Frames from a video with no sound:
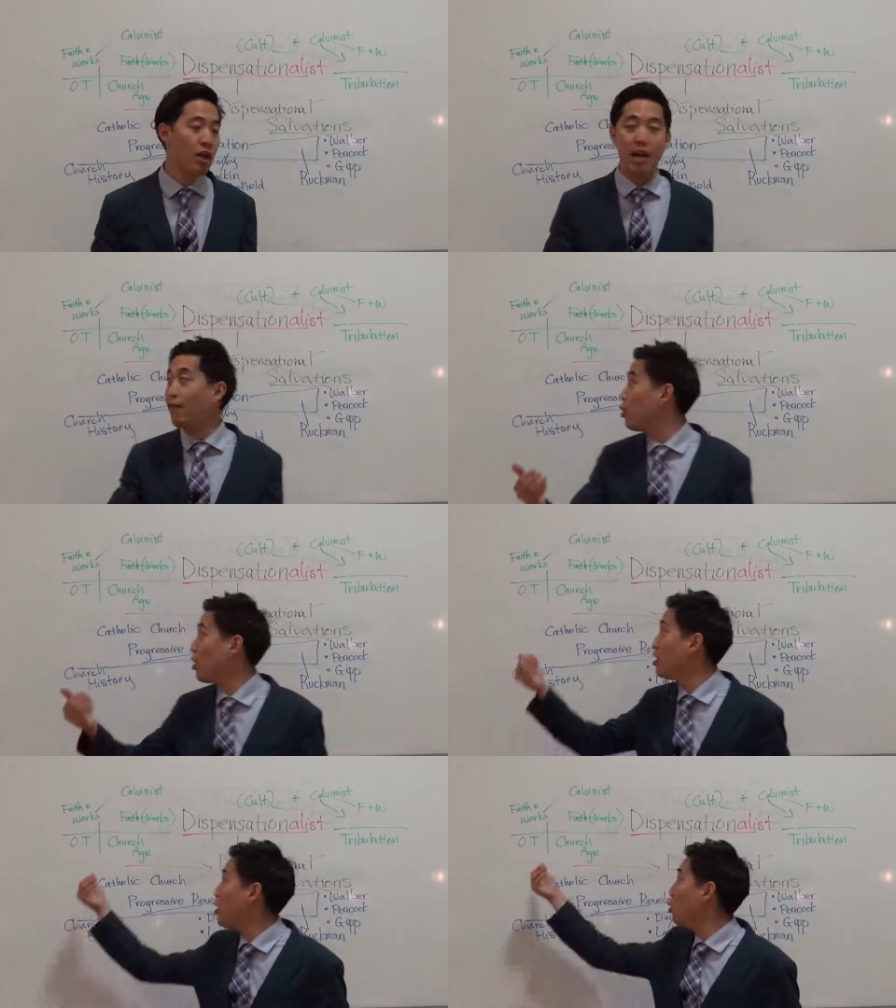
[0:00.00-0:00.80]
If you're
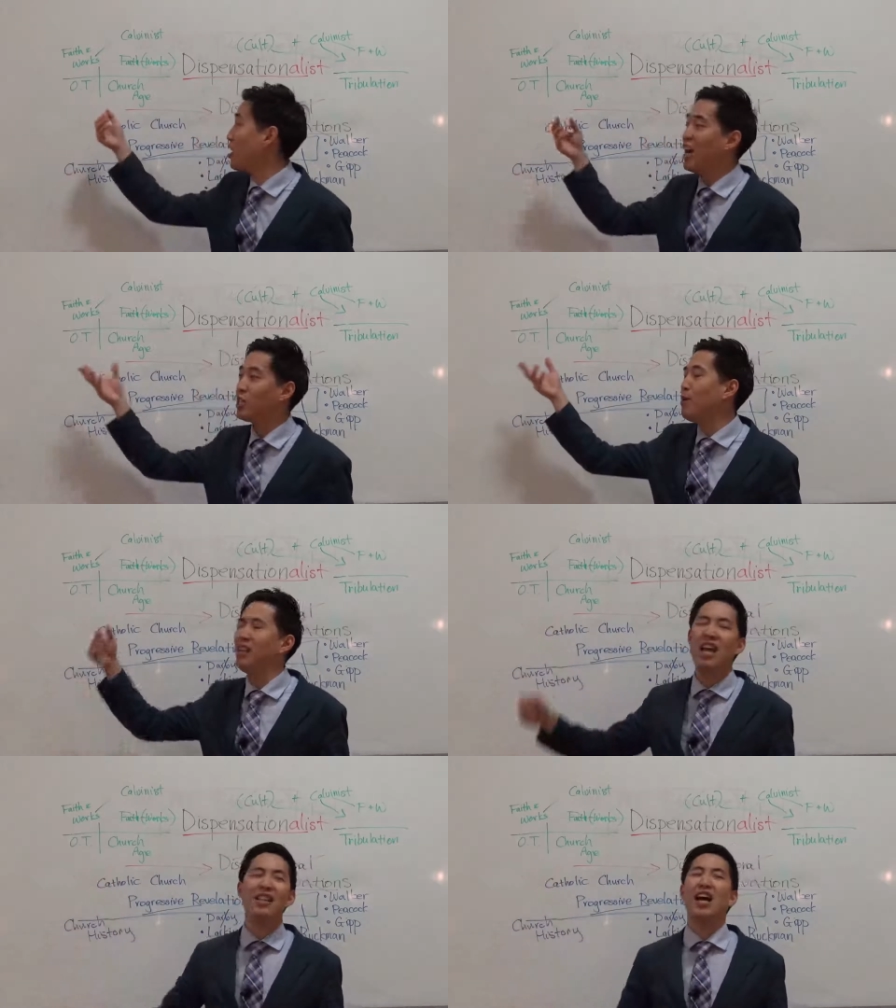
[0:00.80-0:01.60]
in the Old
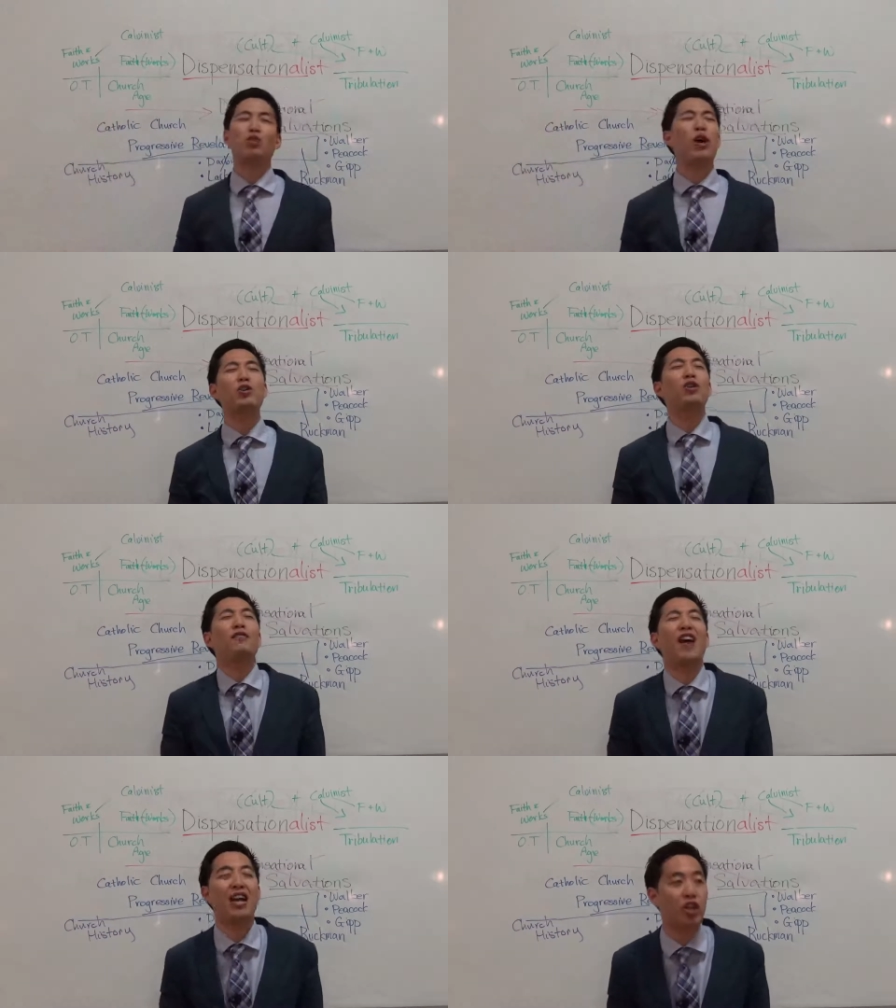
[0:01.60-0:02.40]
Testament, that's why you'll
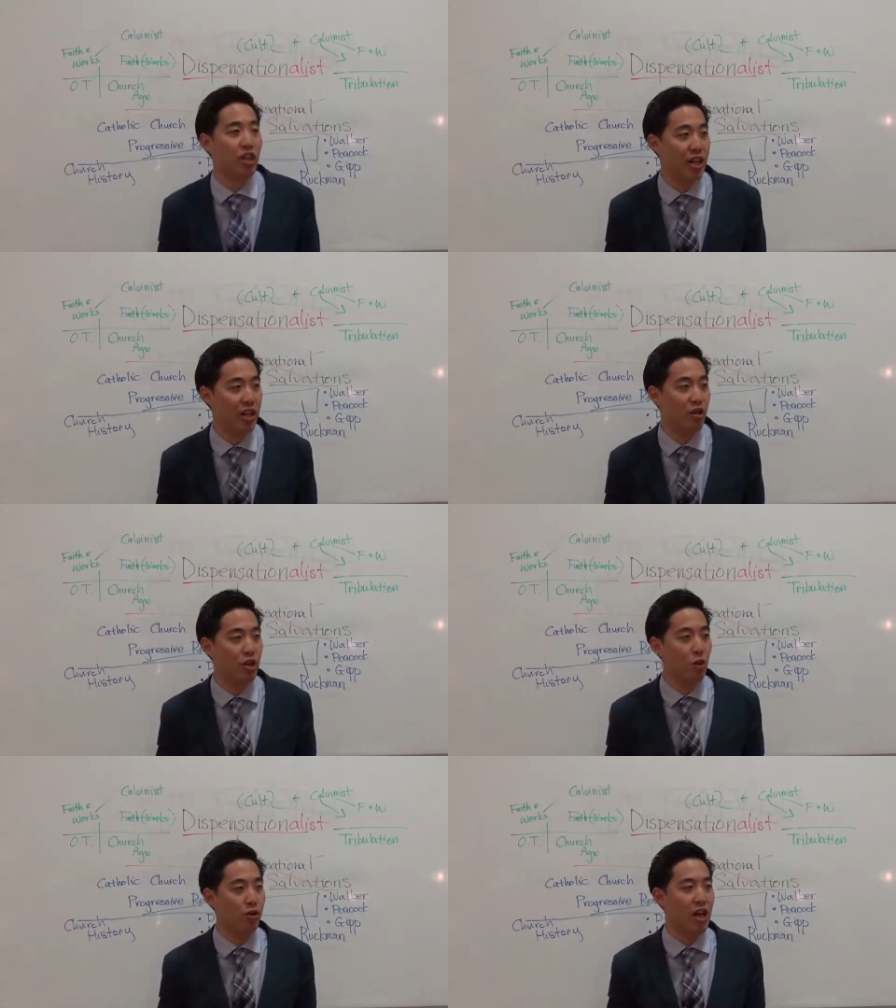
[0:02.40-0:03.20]
eventually hear
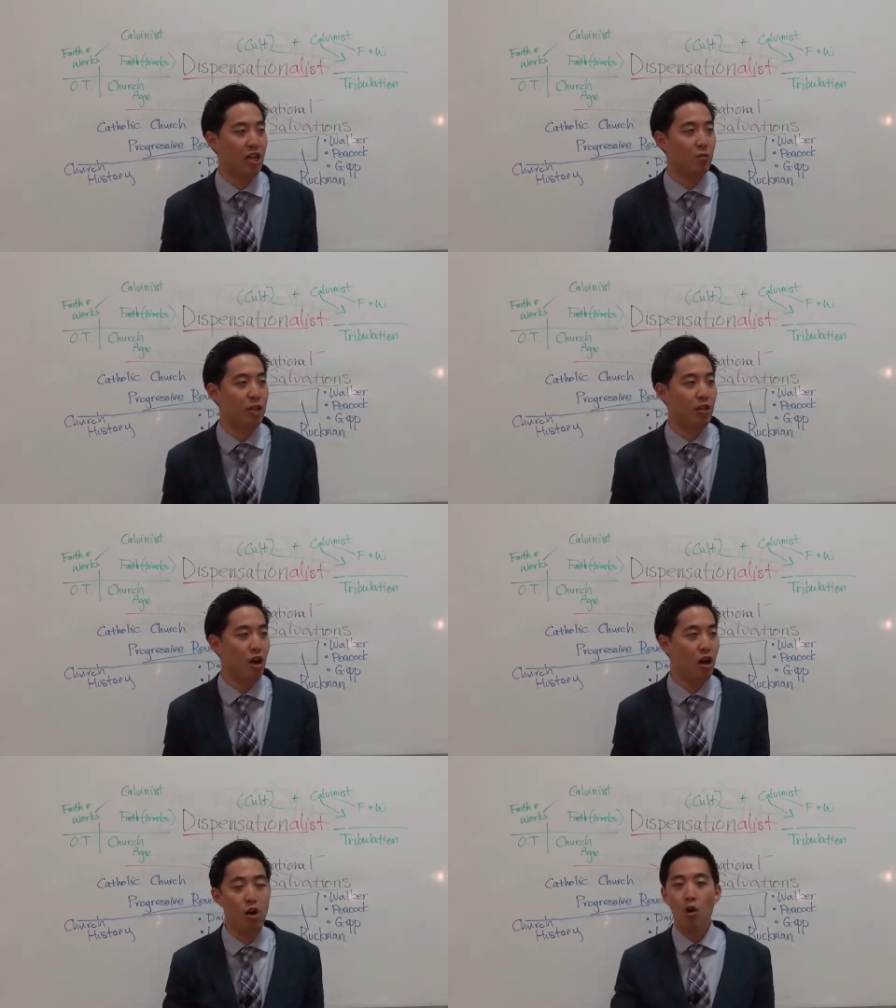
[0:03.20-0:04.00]
the Old Testament
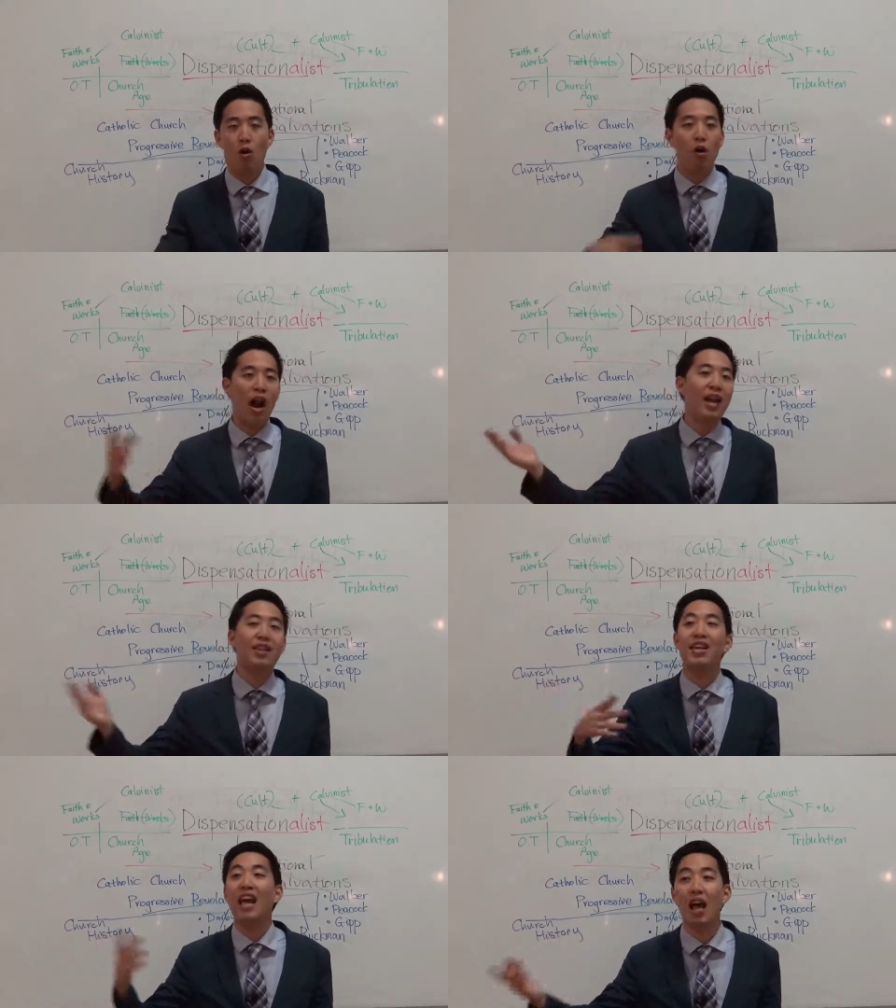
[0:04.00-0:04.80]
law or
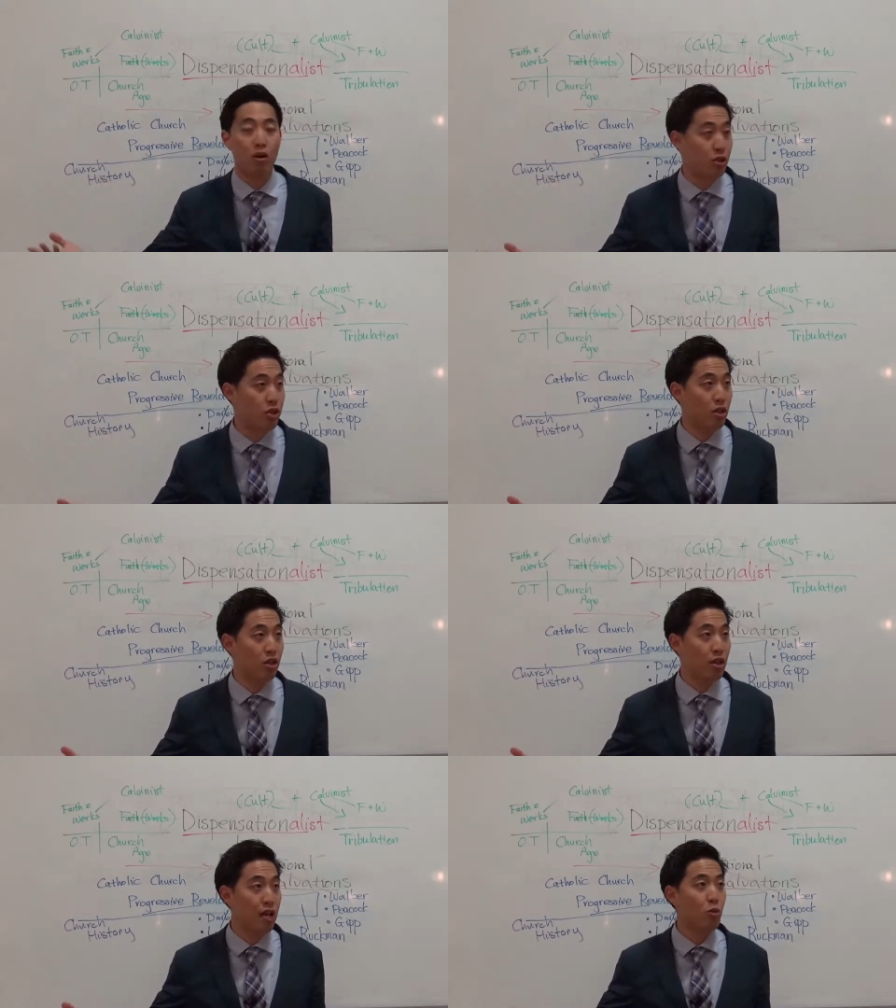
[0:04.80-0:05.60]
anything else.
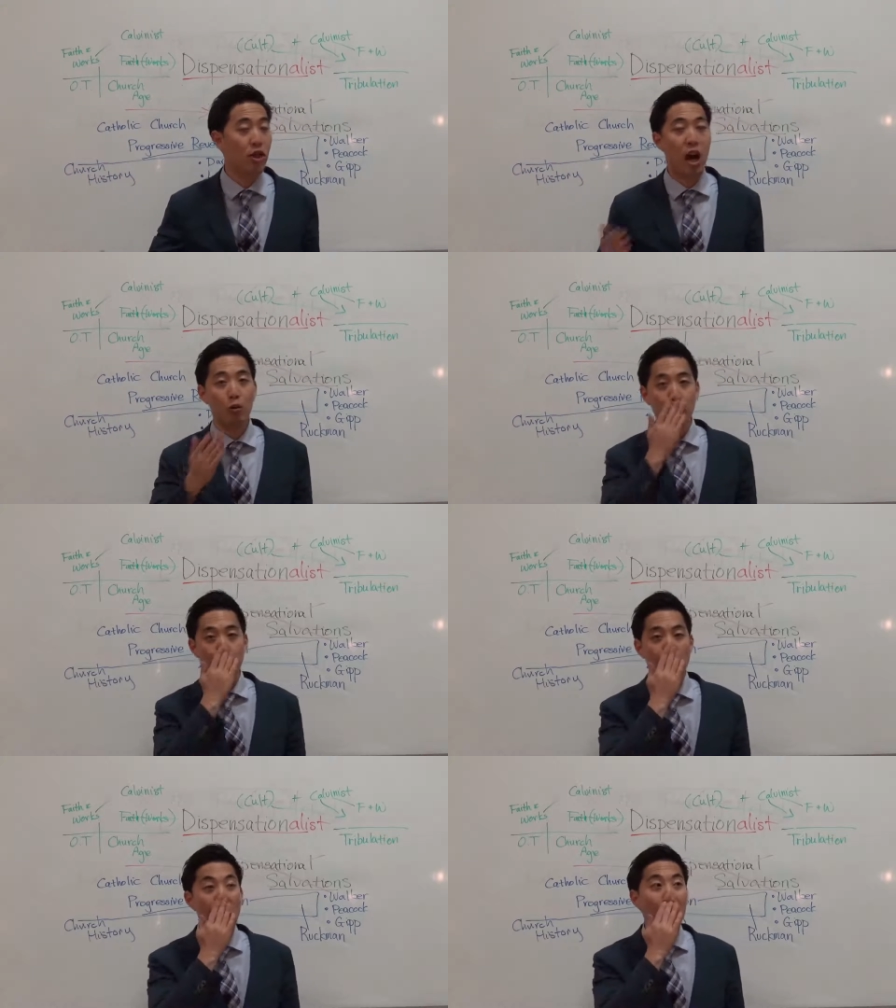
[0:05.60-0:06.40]
That's what God will
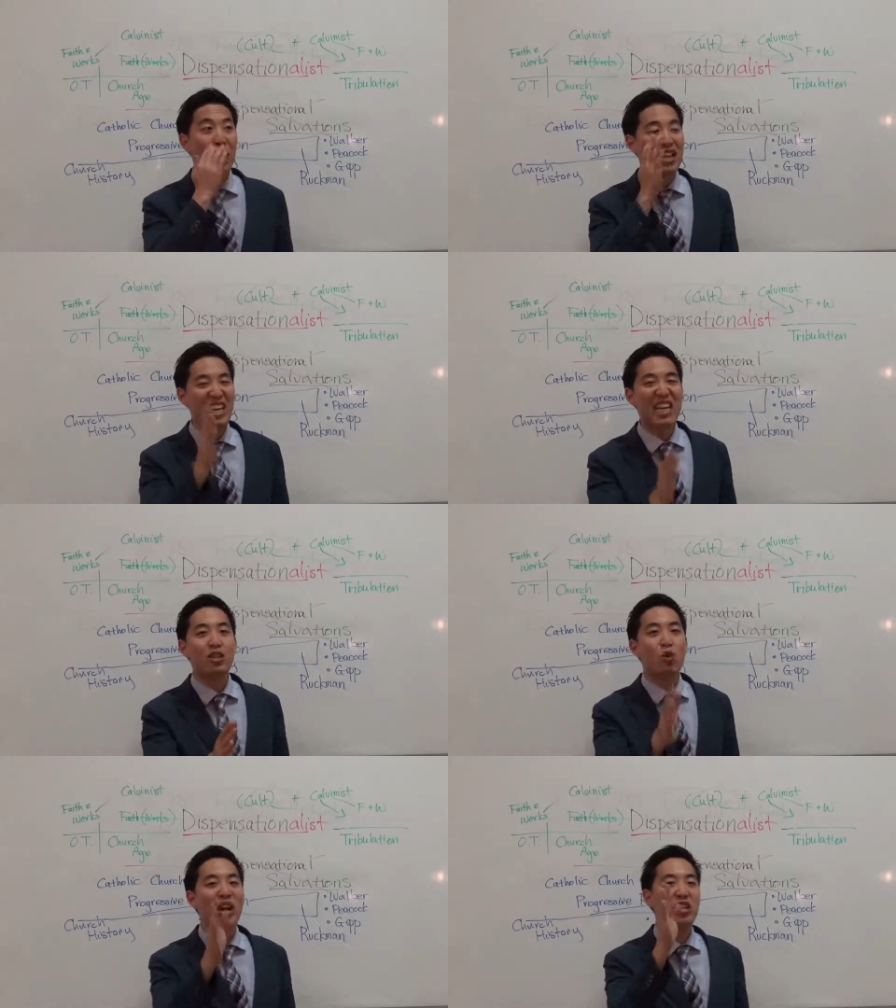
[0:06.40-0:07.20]
do. But
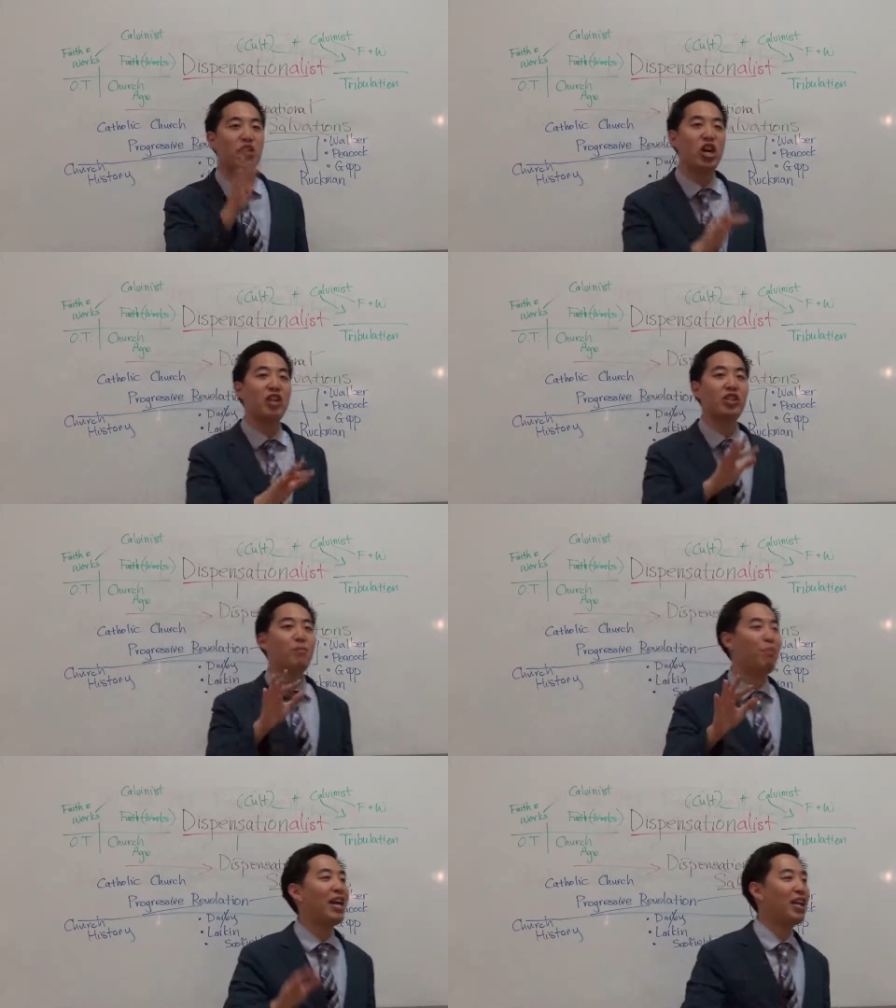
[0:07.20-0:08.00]
he's going to judge
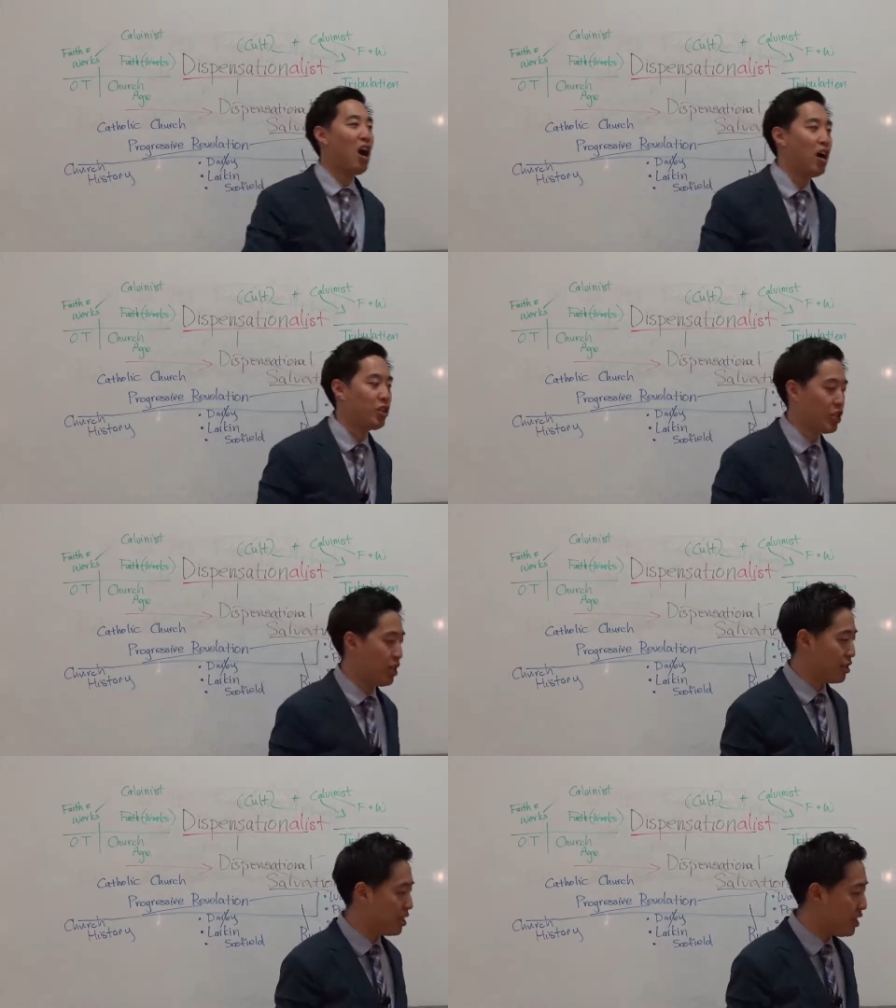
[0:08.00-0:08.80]
them by conscience.